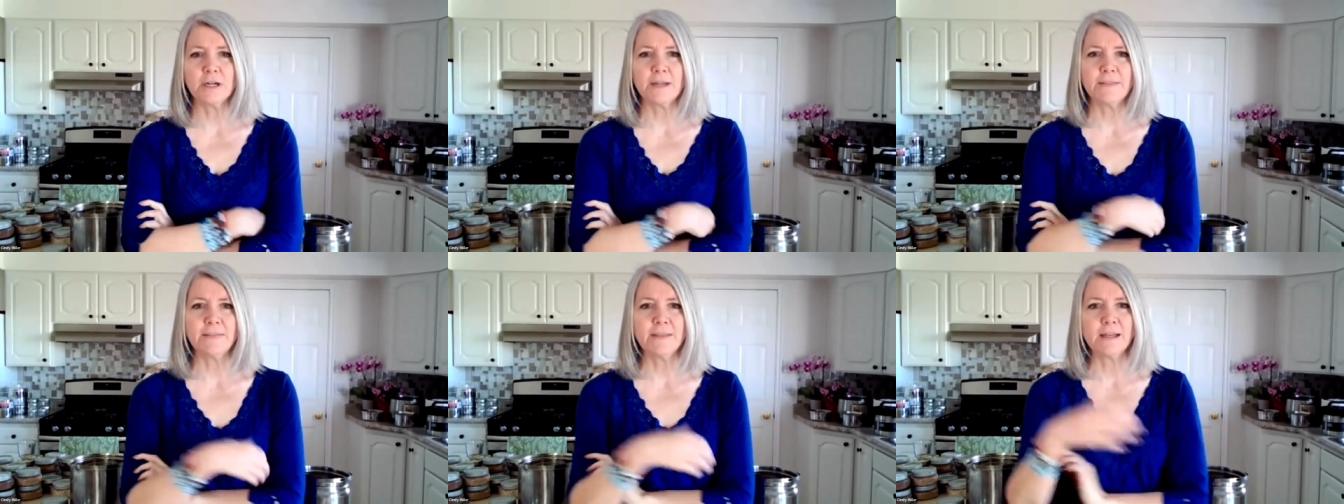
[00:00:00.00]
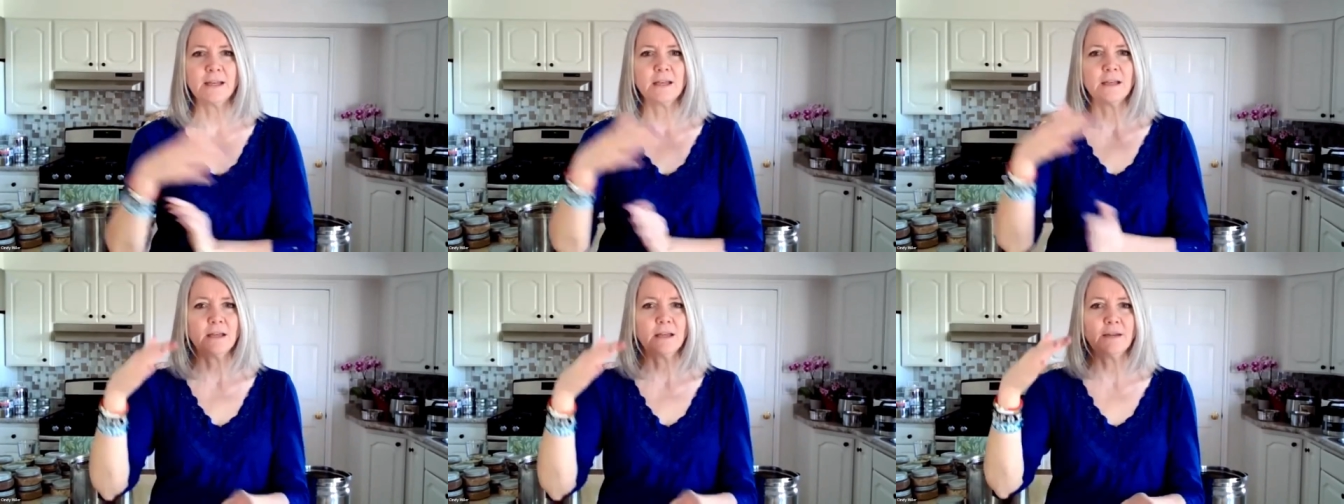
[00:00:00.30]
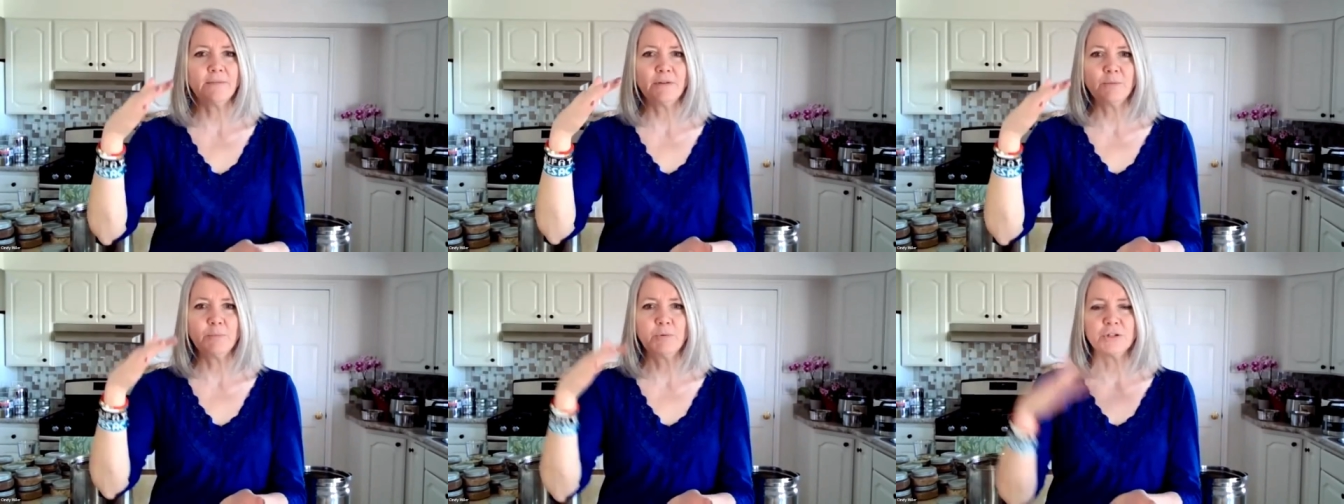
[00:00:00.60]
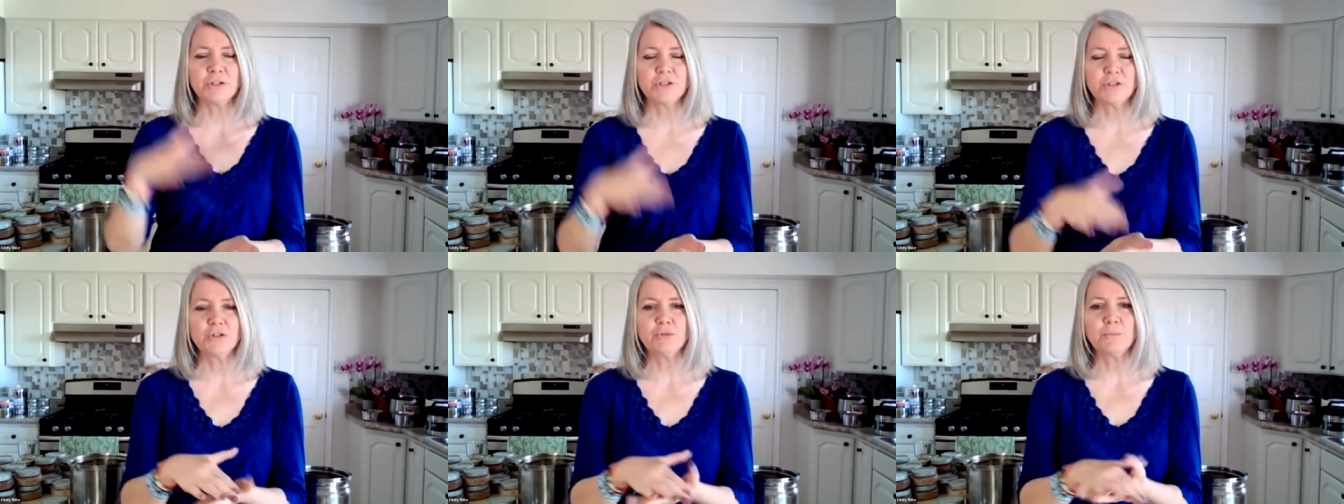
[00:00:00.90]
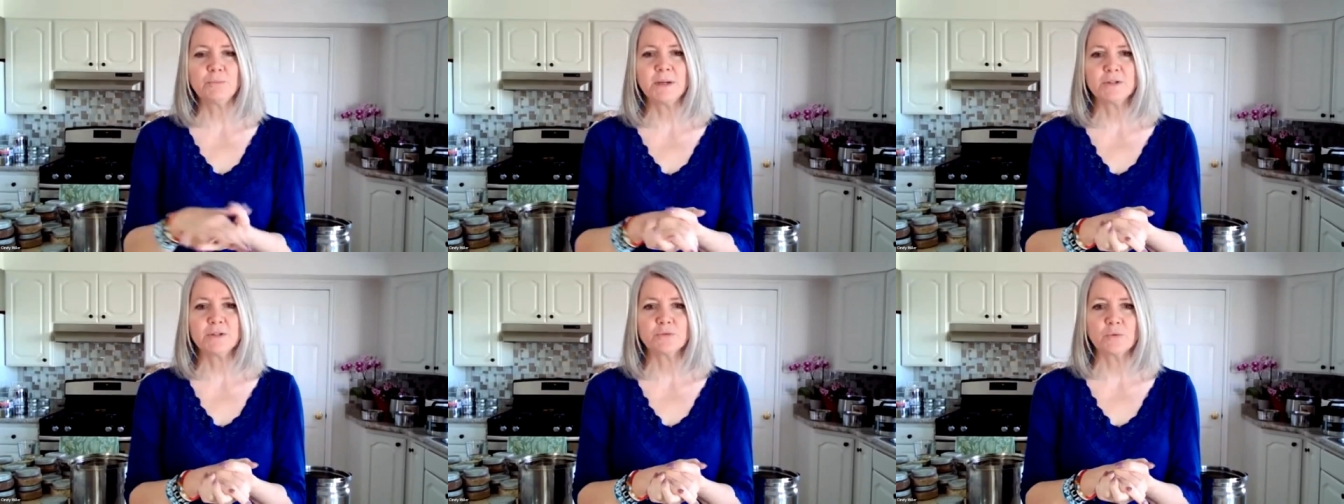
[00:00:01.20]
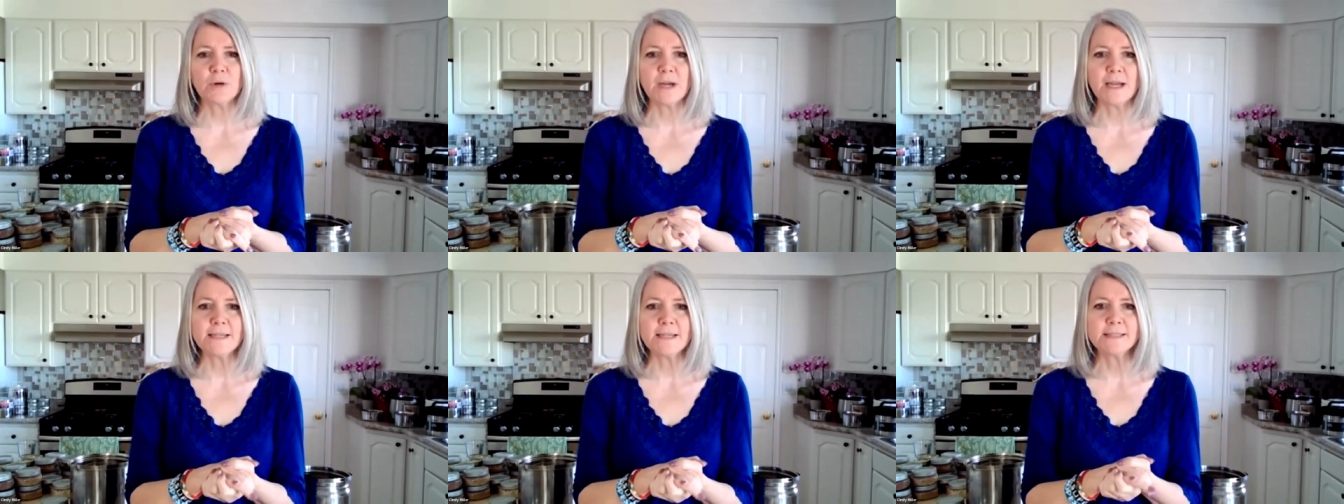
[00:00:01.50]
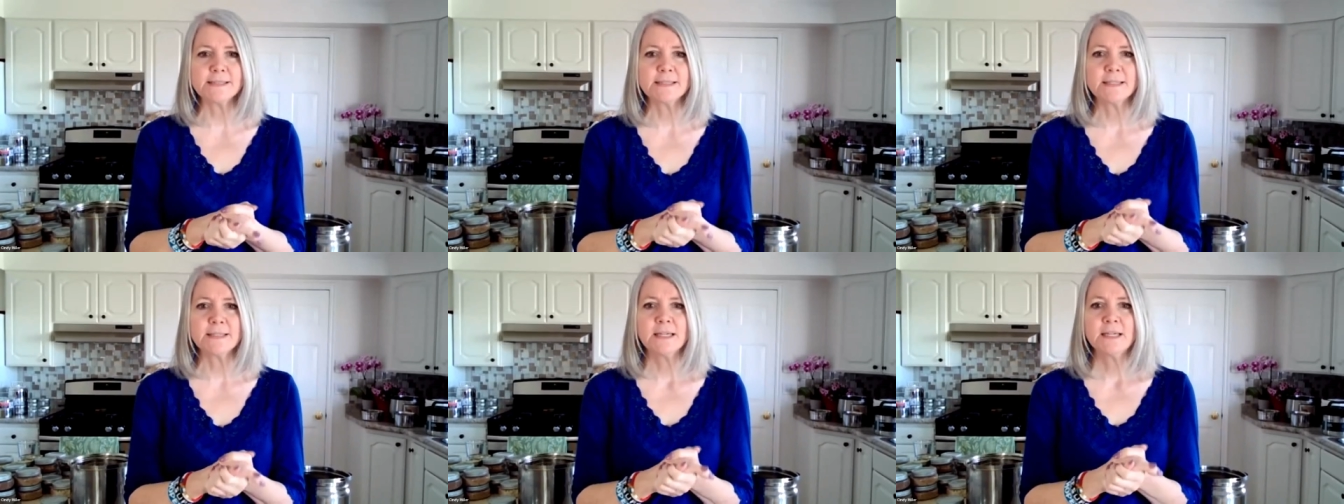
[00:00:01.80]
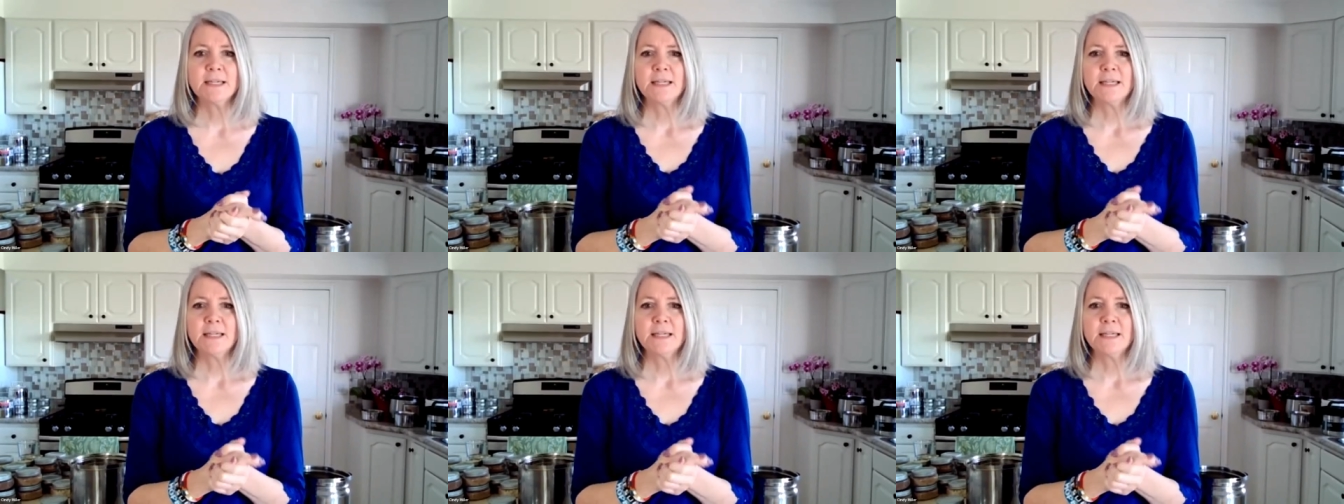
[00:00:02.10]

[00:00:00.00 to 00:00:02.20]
And then if you put too much rice